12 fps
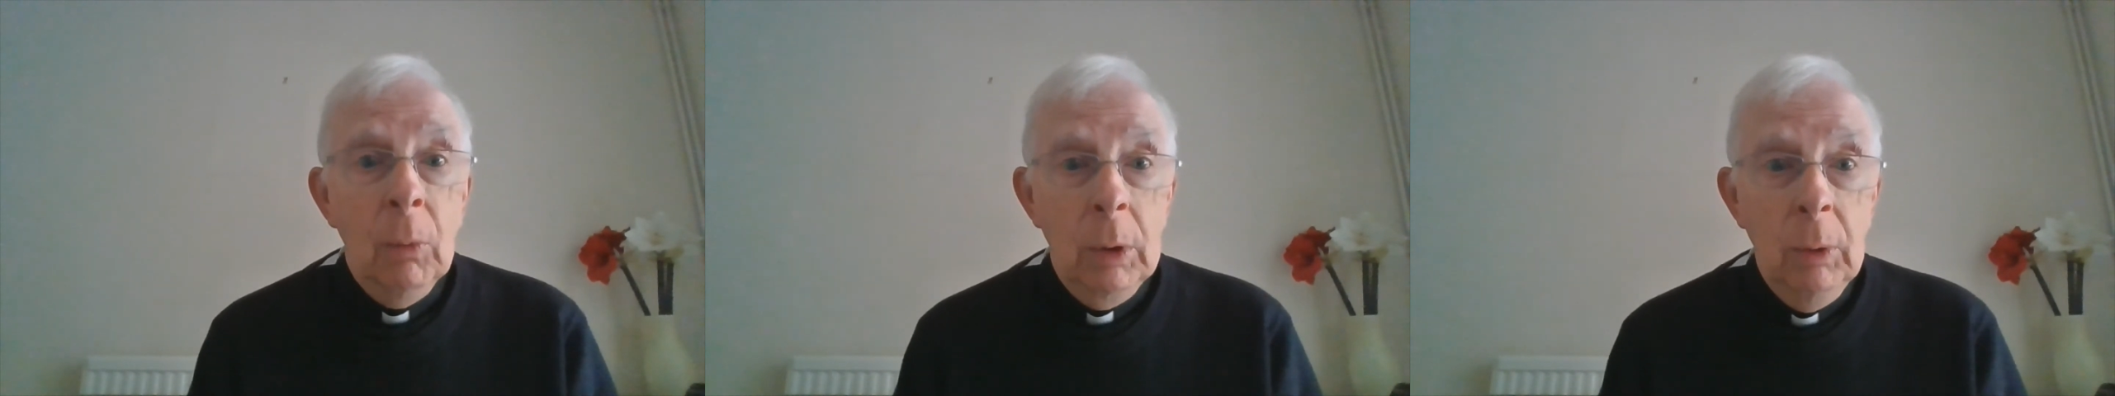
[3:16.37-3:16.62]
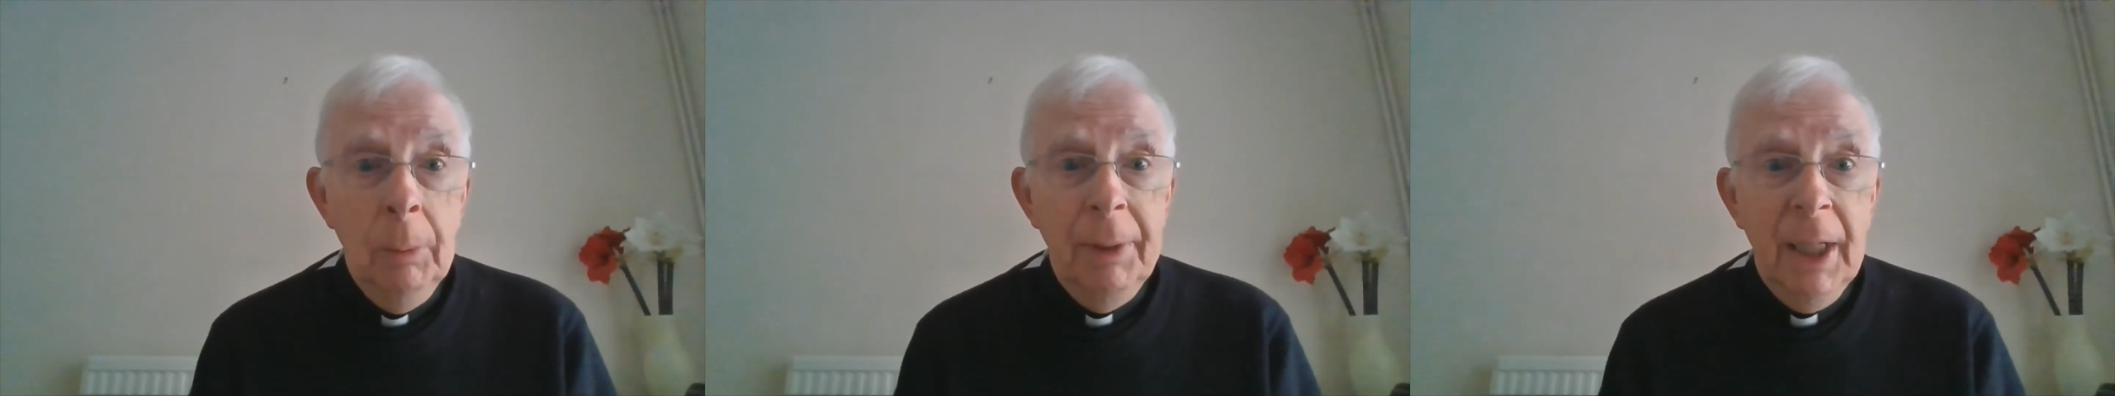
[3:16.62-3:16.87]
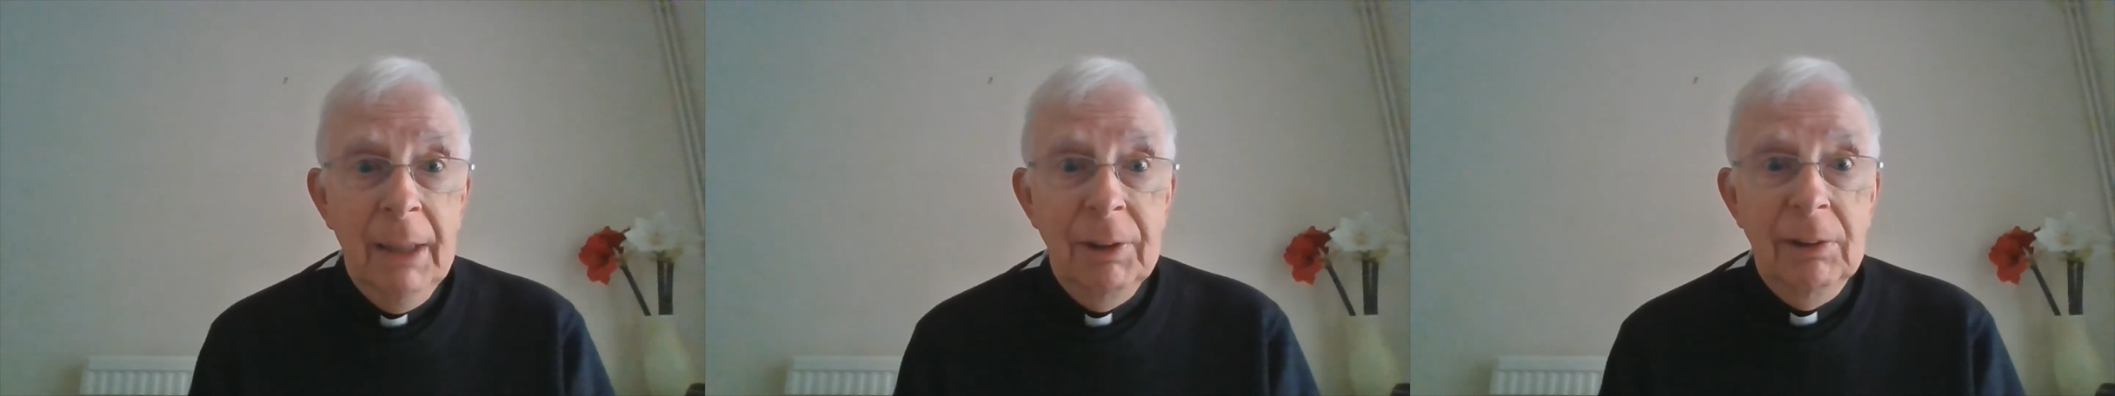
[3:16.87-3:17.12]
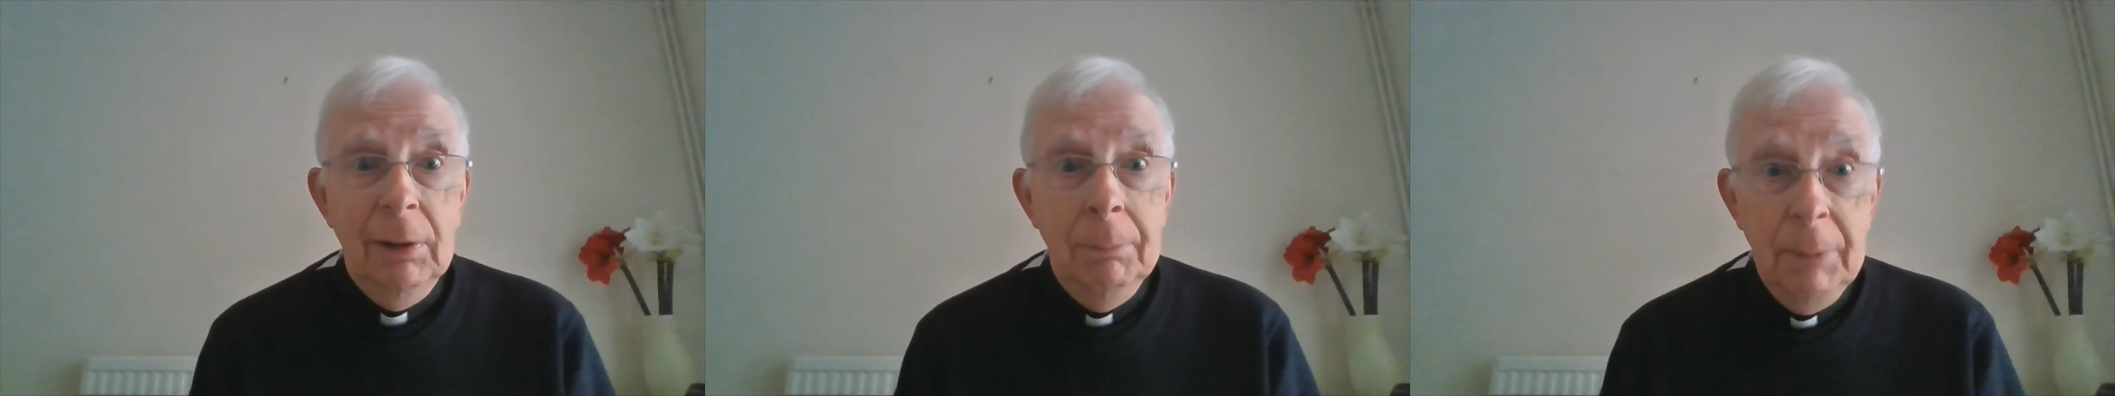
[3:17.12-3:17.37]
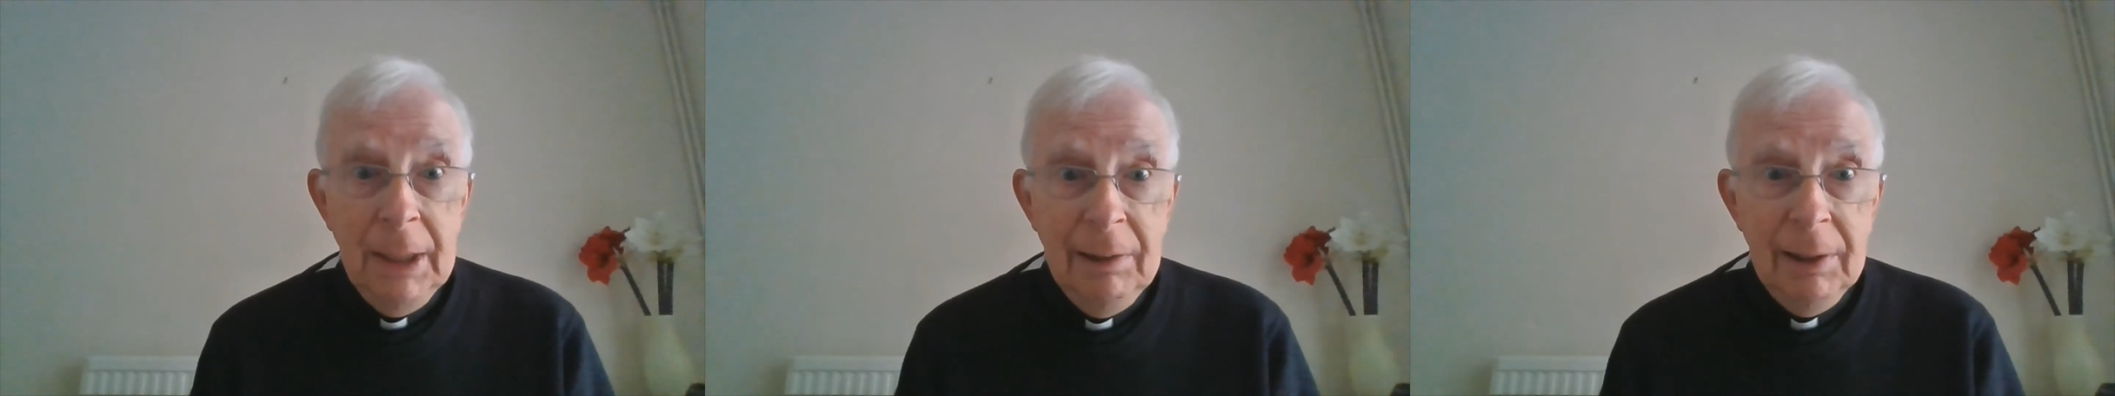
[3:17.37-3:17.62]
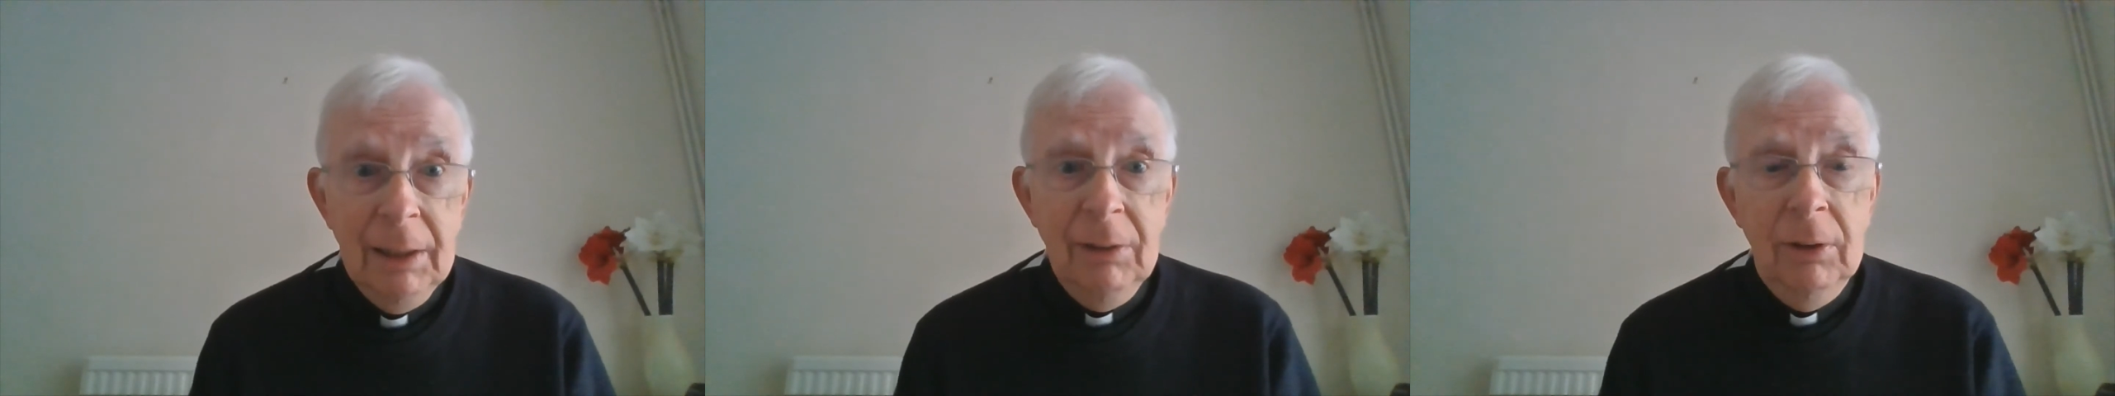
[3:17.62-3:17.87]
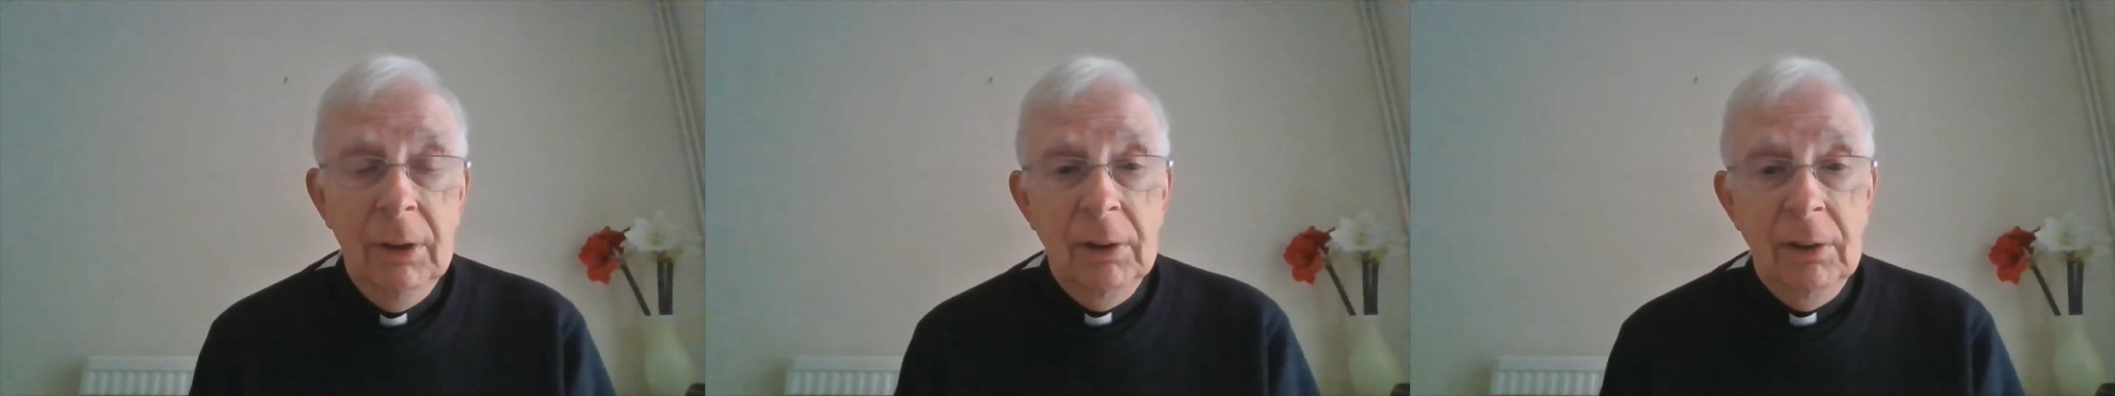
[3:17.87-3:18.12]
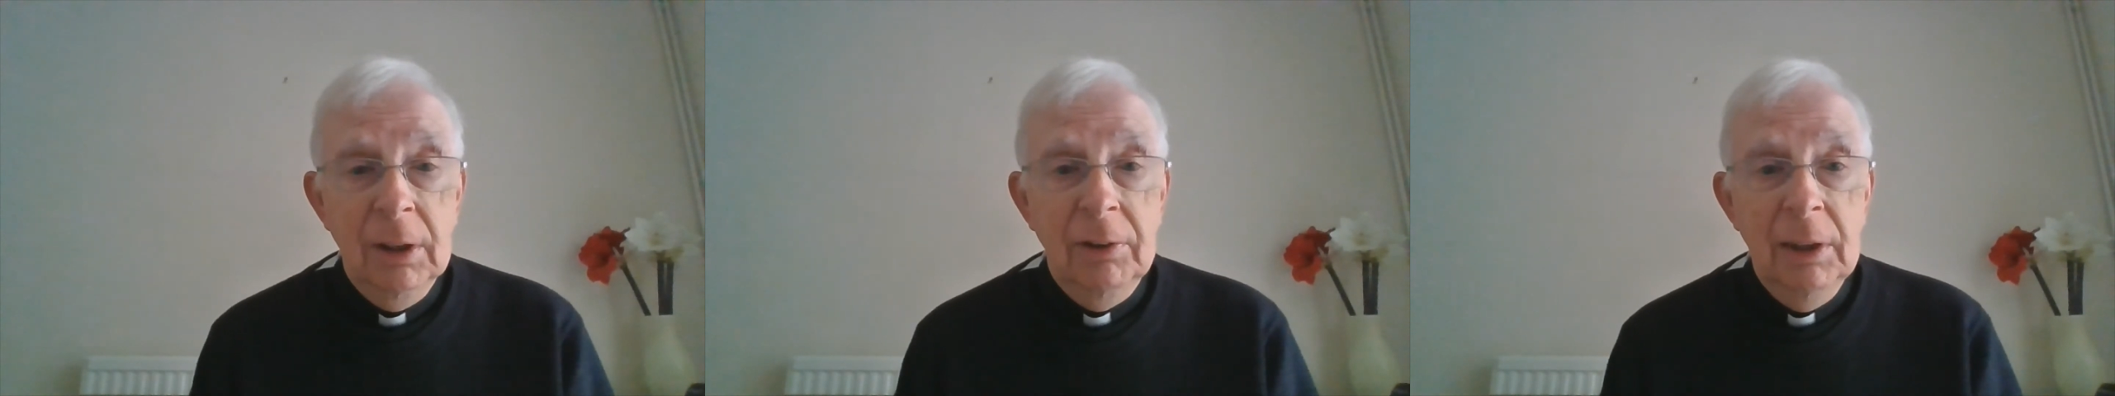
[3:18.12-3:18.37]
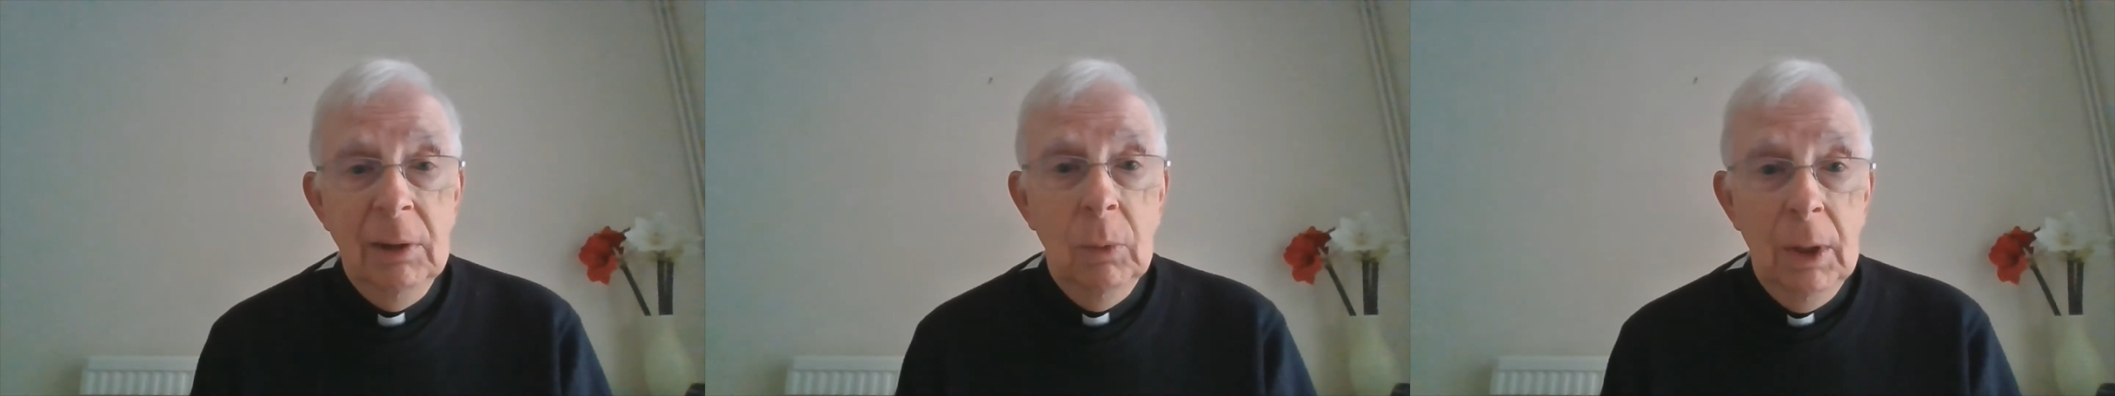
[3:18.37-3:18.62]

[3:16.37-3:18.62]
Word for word: We will be having some meetings to discuss it